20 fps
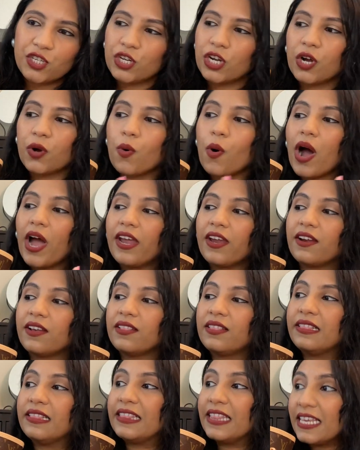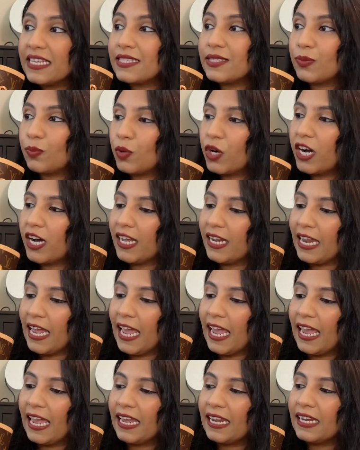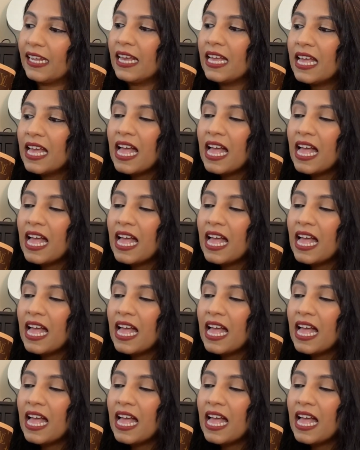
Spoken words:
acquire this one, and